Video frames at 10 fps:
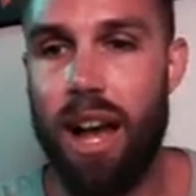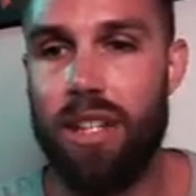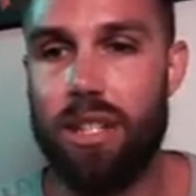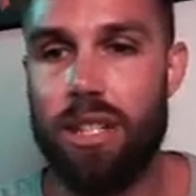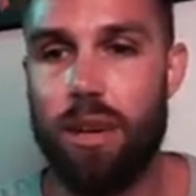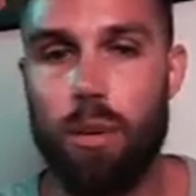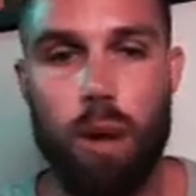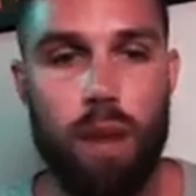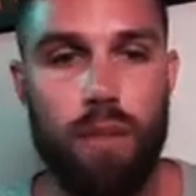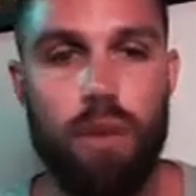as you can see, we
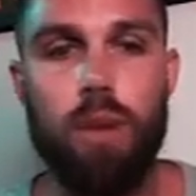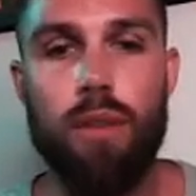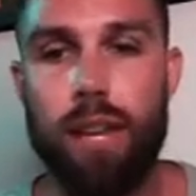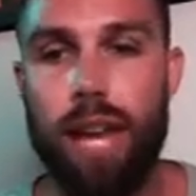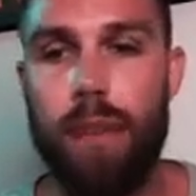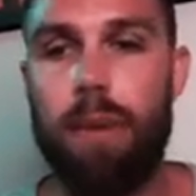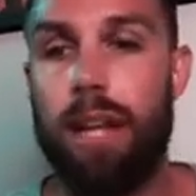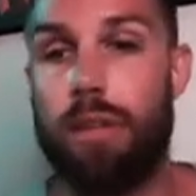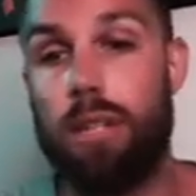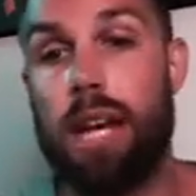run a few different
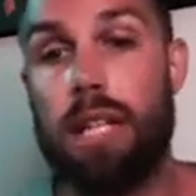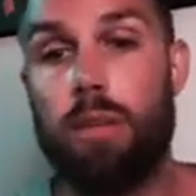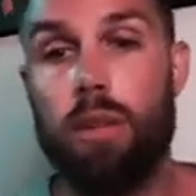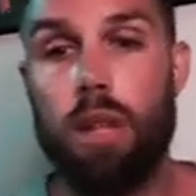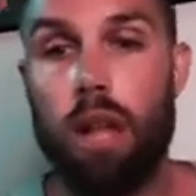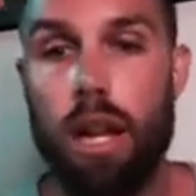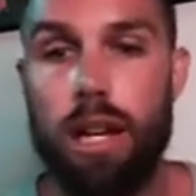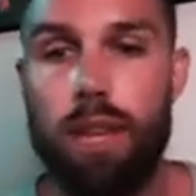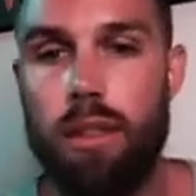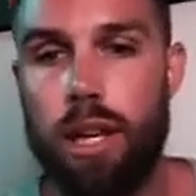campaigns. We tested with a lot
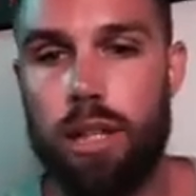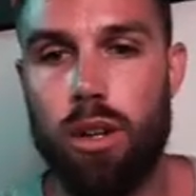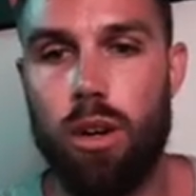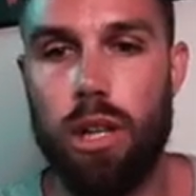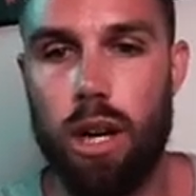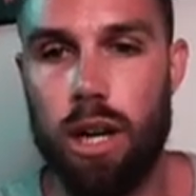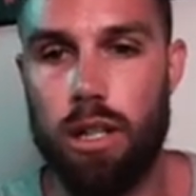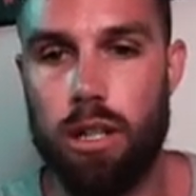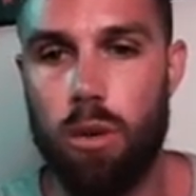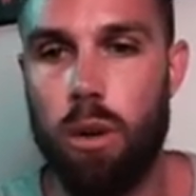of different things early
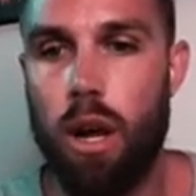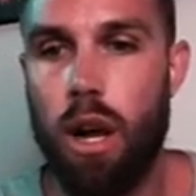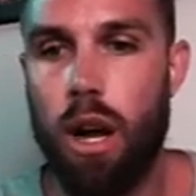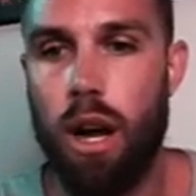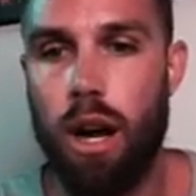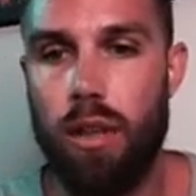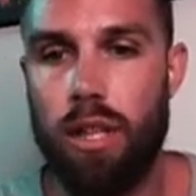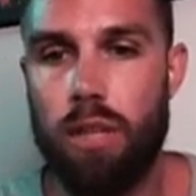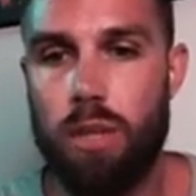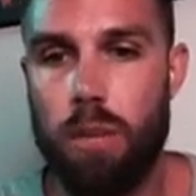on. So
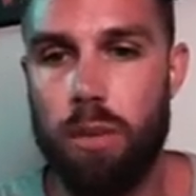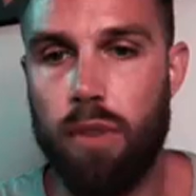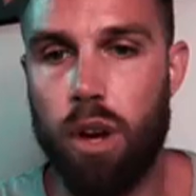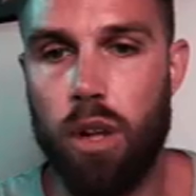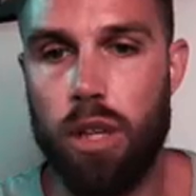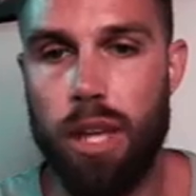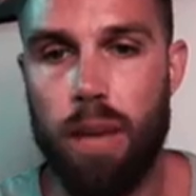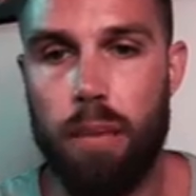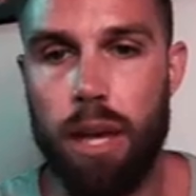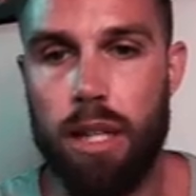these were some of our early
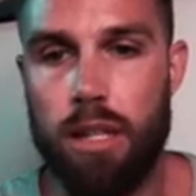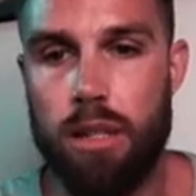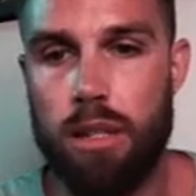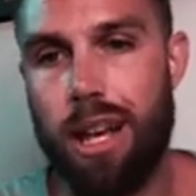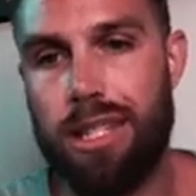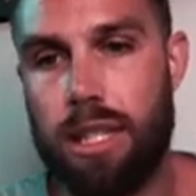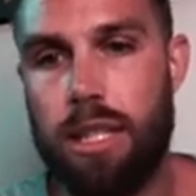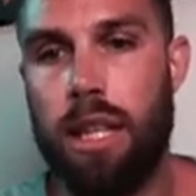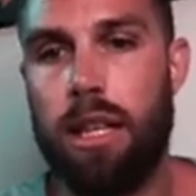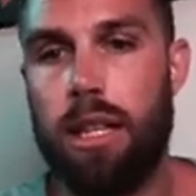campaigns. We got
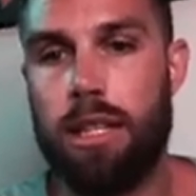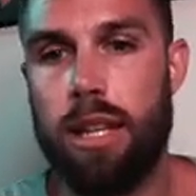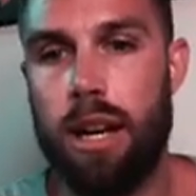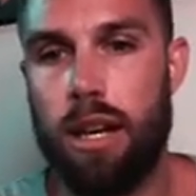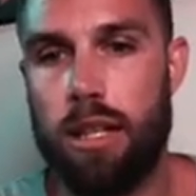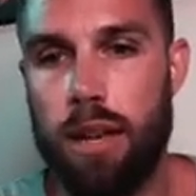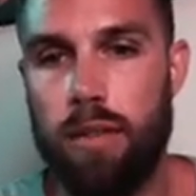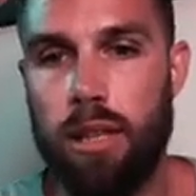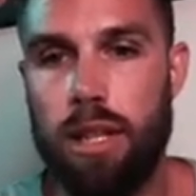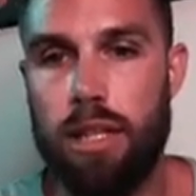16 leads there,
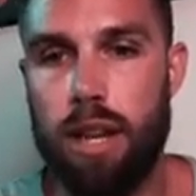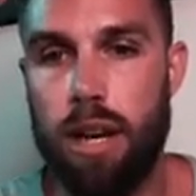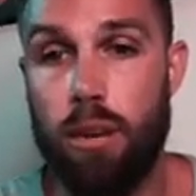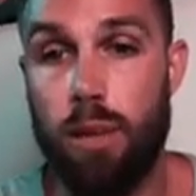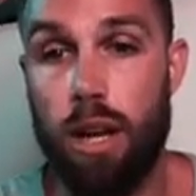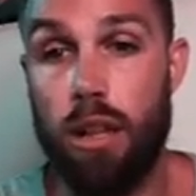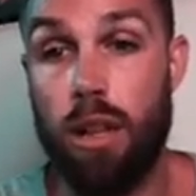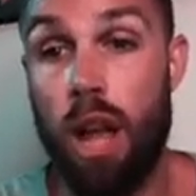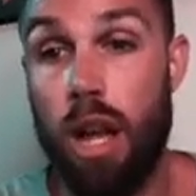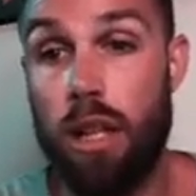7 leads there, and we got a
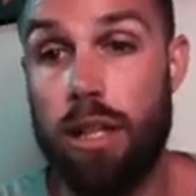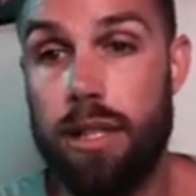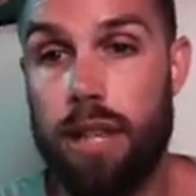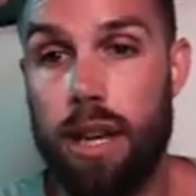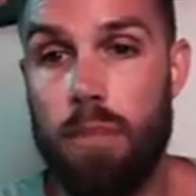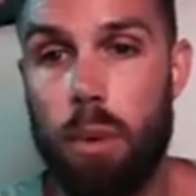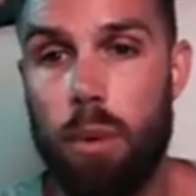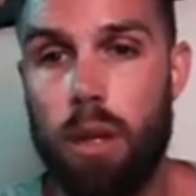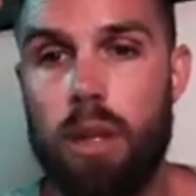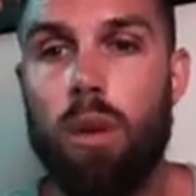lot of leads there, but
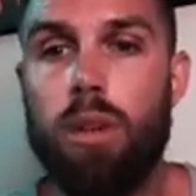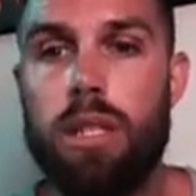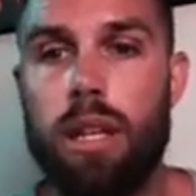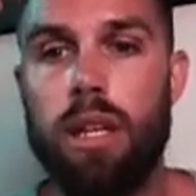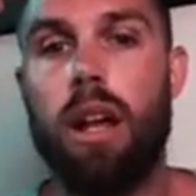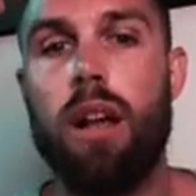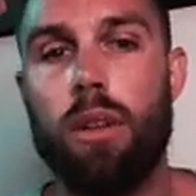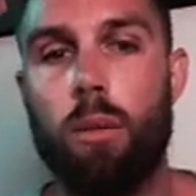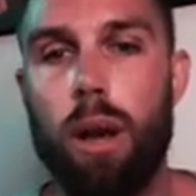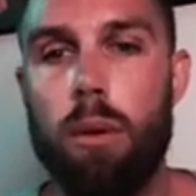we were noticing
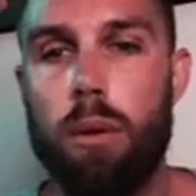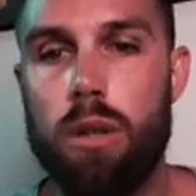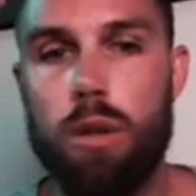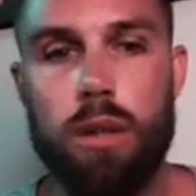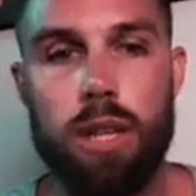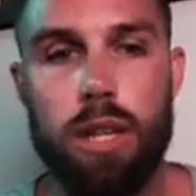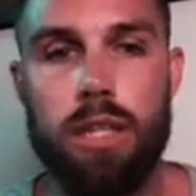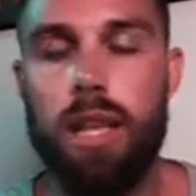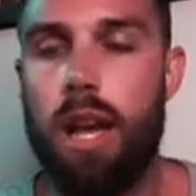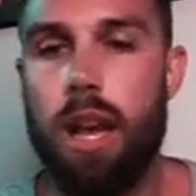the way we were doing
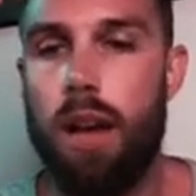things